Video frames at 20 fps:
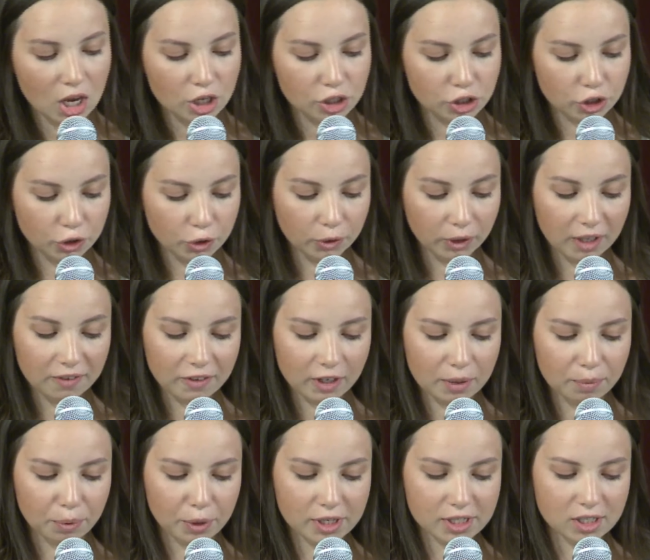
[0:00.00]
Do you live in a
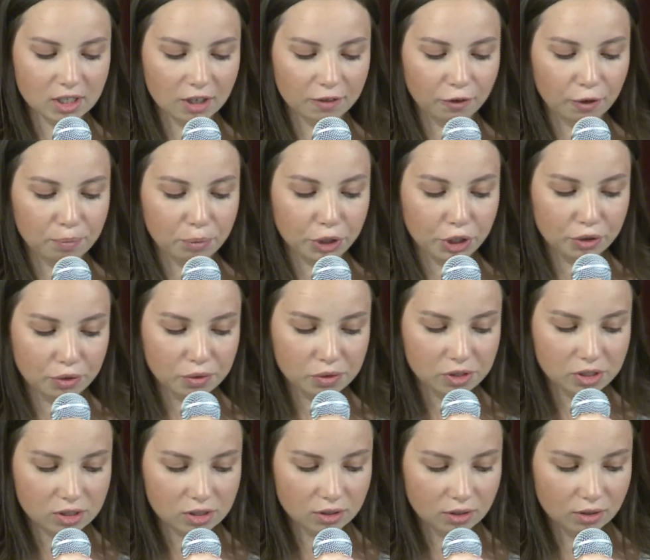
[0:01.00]
prison of
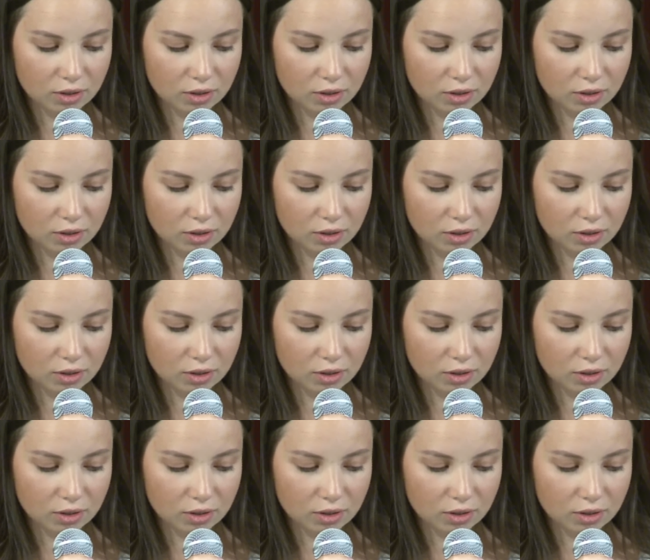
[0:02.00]
abuse?